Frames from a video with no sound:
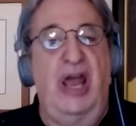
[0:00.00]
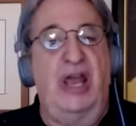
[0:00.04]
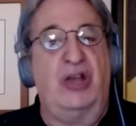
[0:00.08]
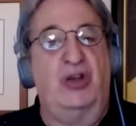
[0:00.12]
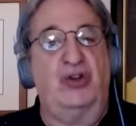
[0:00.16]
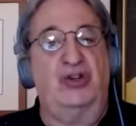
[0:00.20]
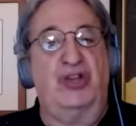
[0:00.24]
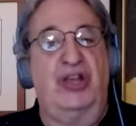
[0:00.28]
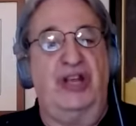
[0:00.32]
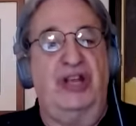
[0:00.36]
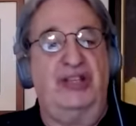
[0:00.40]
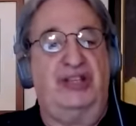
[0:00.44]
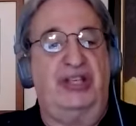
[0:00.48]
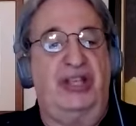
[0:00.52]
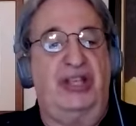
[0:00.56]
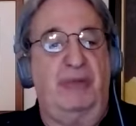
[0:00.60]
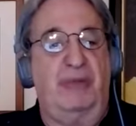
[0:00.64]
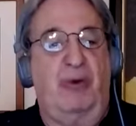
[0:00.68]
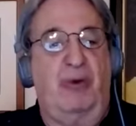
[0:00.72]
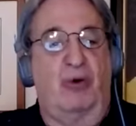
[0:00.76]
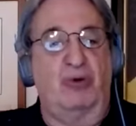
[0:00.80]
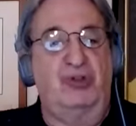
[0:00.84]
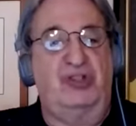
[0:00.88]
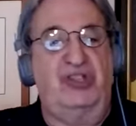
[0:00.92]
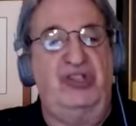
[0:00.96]
Goes into the
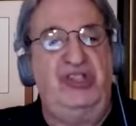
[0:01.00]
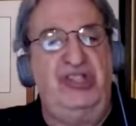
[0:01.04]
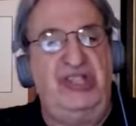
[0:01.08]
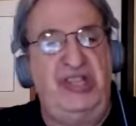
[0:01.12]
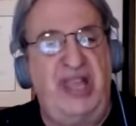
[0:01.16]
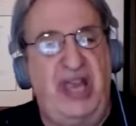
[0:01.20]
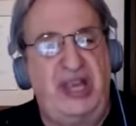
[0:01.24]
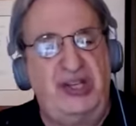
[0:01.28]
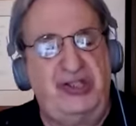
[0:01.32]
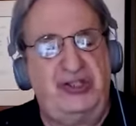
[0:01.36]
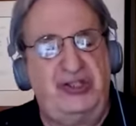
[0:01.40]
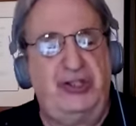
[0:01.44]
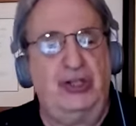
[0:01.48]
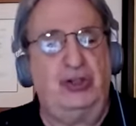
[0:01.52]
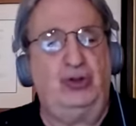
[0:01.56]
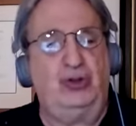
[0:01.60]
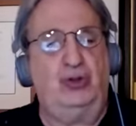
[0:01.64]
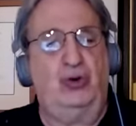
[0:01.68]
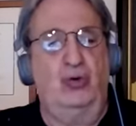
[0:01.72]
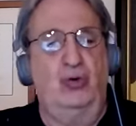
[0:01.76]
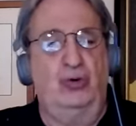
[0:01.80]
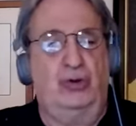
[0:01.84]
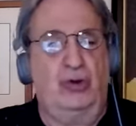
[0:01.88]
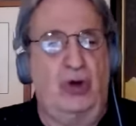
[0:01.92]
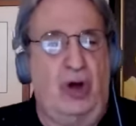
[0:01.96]
most
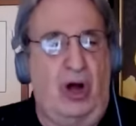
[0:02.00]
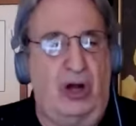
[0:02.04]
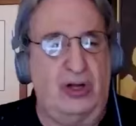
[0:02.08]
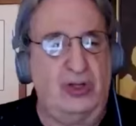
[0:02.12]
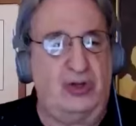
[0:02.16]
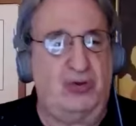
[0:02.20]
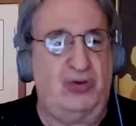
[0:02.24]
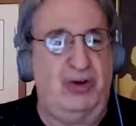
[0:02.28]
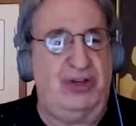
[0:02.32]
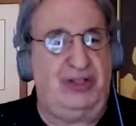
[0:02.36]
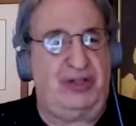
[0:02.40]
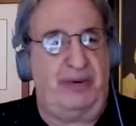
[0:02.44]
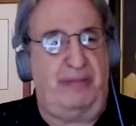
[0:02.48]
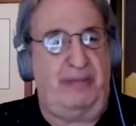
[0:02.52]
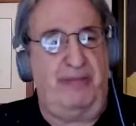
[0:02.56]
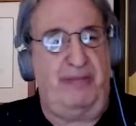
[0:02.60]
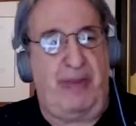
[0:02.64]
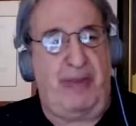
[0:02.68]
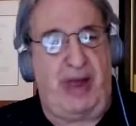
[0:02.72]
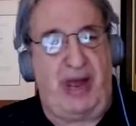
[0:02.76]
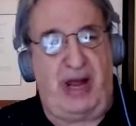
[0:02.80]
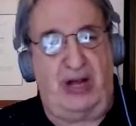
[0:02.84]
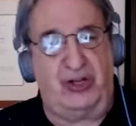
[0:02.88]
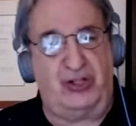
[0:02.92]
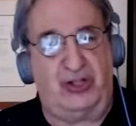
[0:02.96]
destitute countries
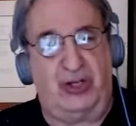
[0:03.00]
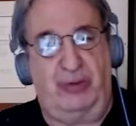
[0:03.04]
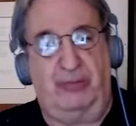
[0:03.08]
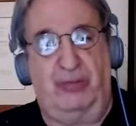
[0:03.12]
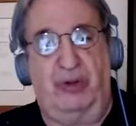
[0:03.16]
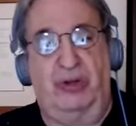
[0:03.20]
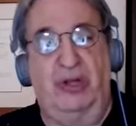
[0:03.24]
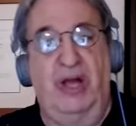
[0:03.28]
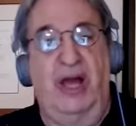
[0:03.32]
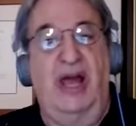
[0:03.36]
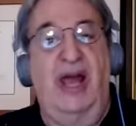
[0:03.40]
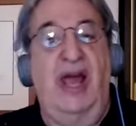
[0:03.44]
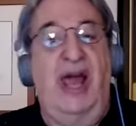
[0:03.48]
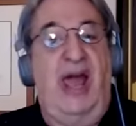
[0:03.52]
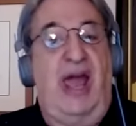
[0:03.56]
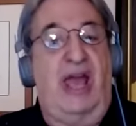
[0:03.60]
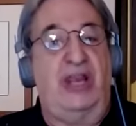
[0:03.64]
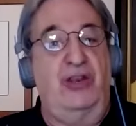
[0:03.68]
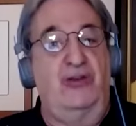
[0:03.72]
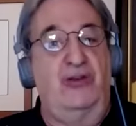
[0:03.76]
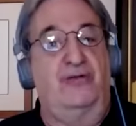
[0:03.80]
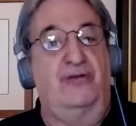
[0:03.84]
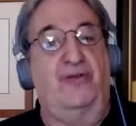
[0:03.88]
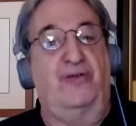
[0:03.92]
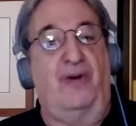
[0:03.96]
imaginable,
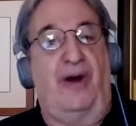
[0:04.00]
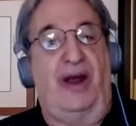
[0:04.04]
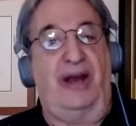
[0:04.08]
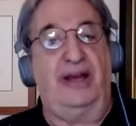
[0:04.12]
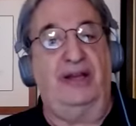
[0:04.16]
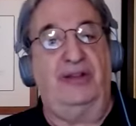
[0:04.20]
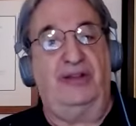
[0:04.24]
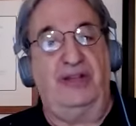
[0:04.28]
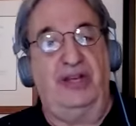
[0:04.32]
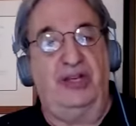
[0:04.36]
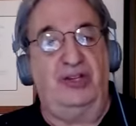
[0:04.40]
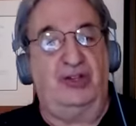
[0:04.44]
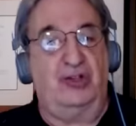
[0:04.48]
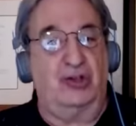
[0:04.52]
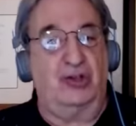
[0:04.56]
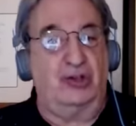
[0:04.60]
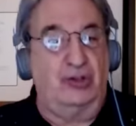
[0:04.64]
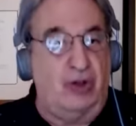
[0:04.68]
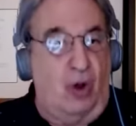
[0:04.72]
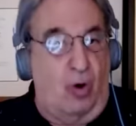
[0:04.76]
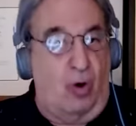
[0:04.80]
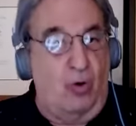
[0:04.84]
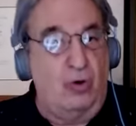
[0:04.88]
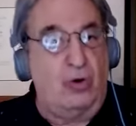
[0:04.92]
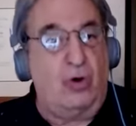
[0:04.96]
and you find these
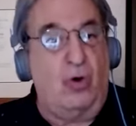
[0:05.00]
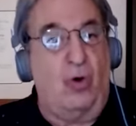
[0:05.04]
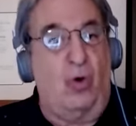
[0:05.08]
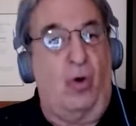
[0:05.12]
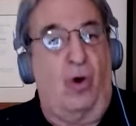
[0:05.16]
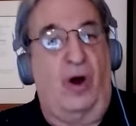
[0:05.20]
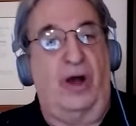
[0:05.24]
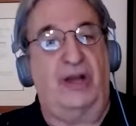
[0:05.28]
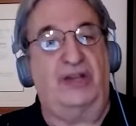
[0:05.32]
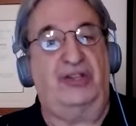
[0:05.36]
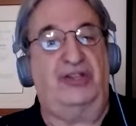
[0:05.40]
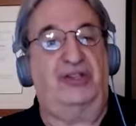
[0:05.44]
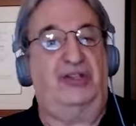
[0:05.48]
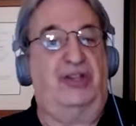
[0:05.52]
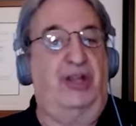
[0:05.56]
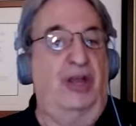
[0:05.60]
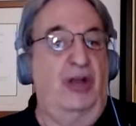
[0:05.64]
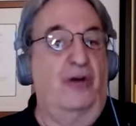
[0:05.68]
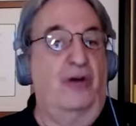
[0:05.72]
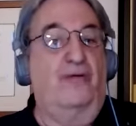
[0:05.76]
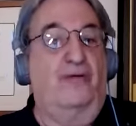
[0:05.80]
low-cost